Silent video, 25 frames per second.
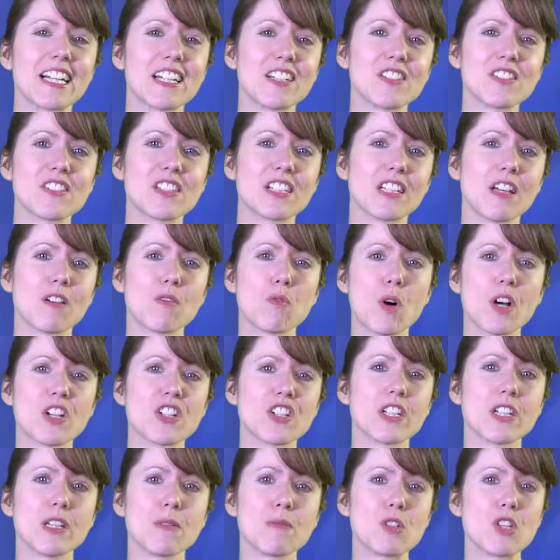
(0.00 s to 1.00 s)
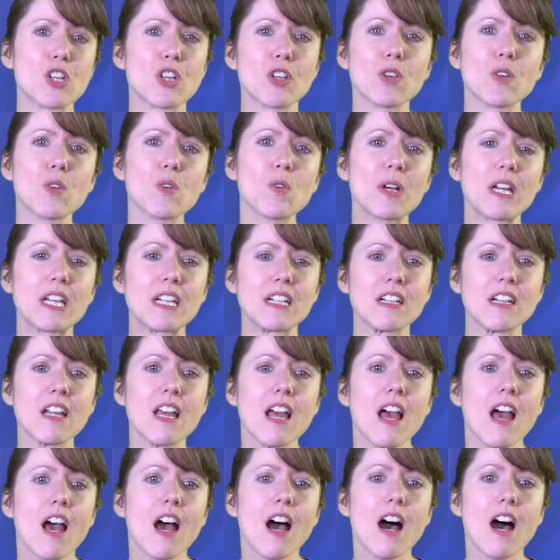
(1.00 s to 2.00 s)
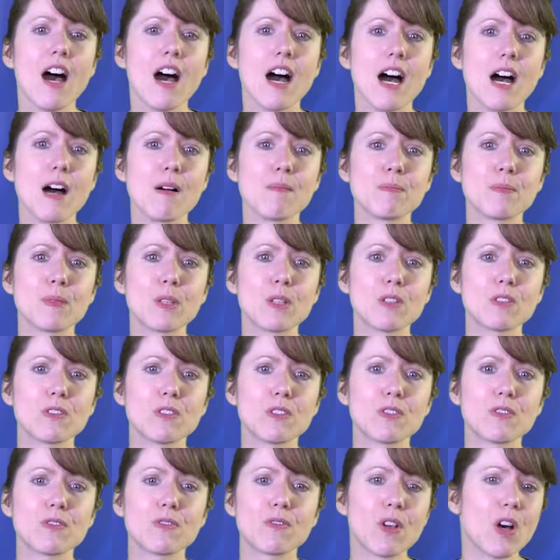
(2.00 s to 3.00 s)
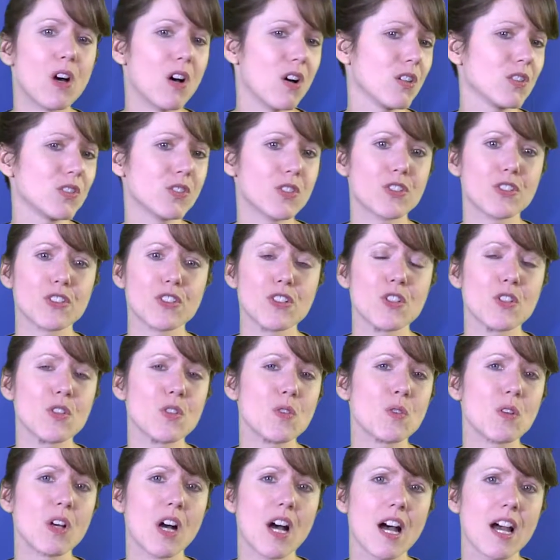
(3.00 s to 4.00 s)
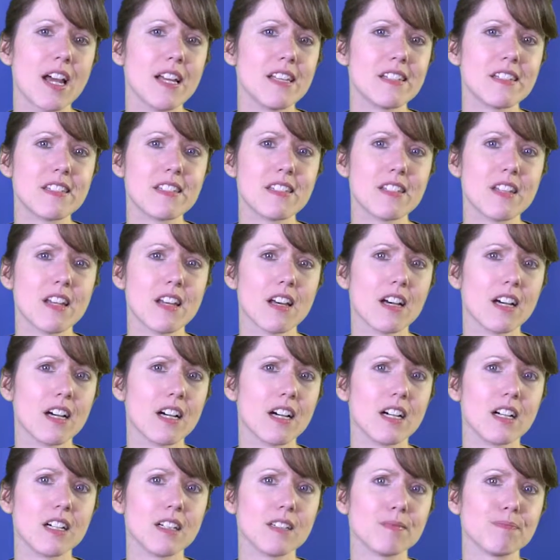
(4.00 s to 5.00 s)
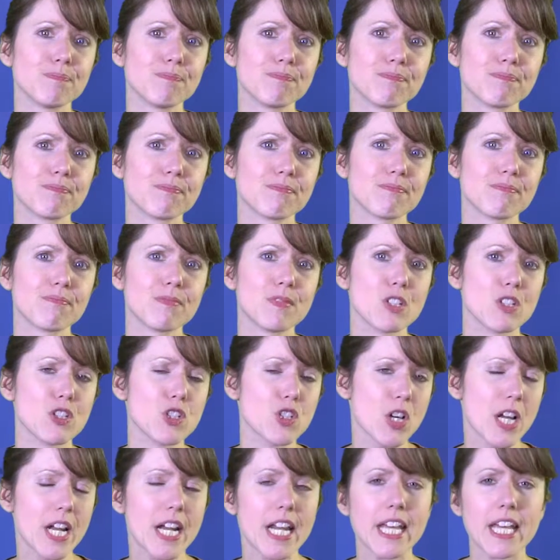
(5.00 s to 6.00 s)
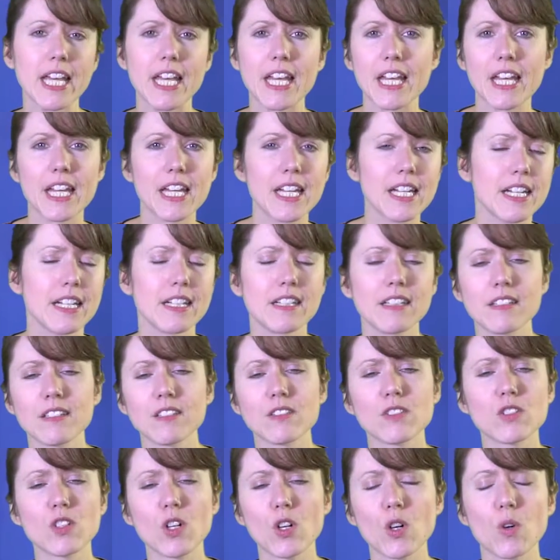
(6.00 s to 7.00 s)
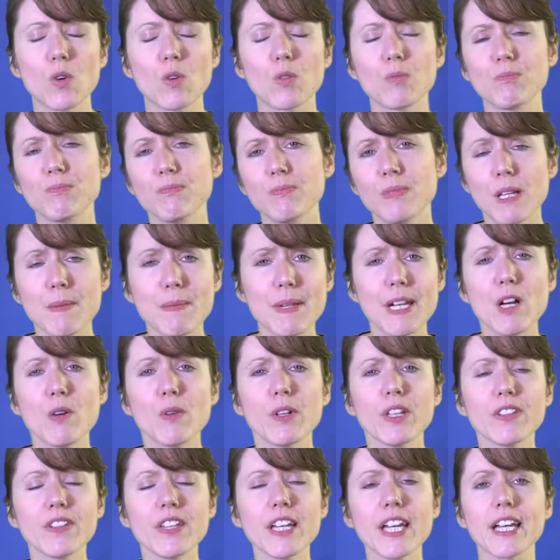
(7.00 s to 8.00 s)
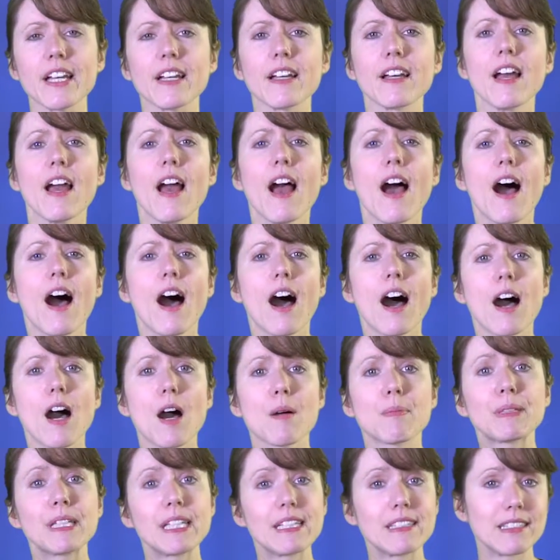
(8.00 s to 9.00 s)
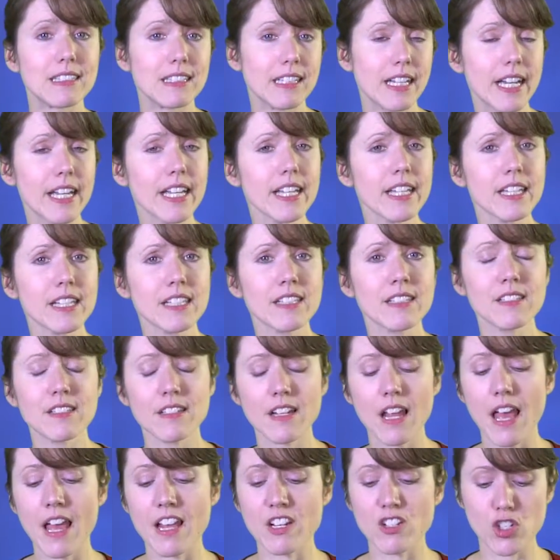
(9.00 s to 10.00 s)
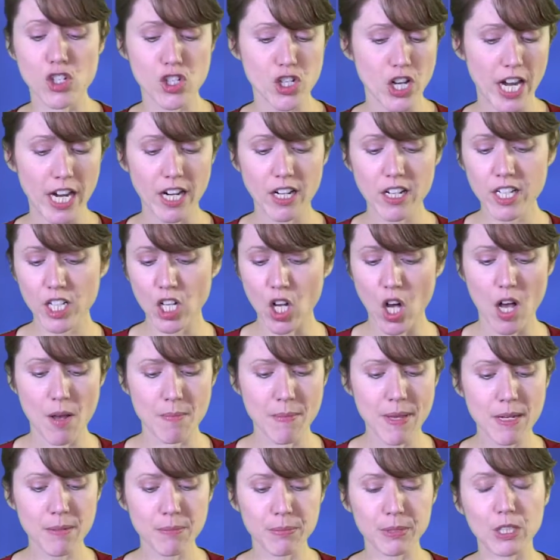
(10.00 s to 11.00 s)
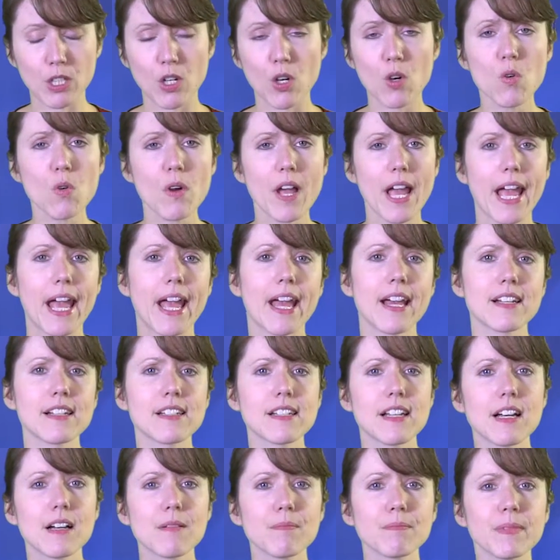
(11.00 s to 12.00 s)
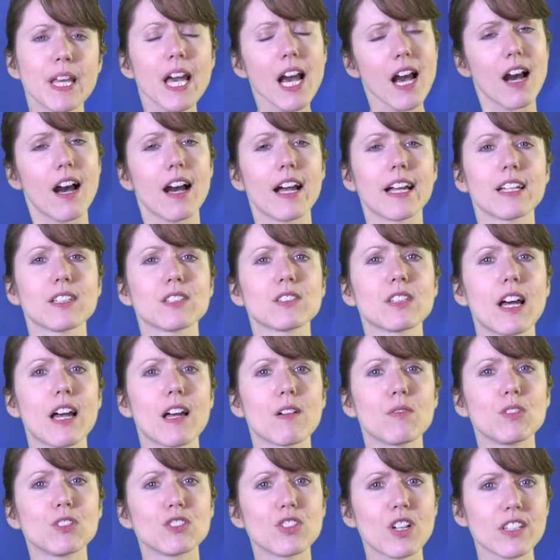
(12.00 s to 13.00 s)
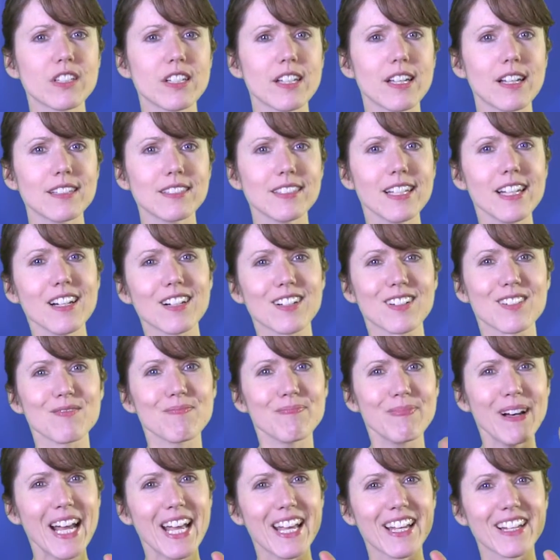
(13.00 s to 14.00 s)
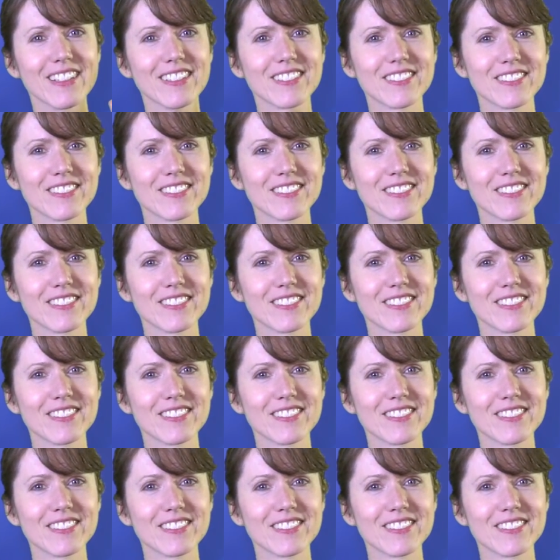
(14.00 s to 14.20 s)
I used to love watching them too. And all sorts of new guys, they're trading in. And so let me know what you think. Please like and share and comment below. And yeah, I guess I will talk to you guys later. Bye.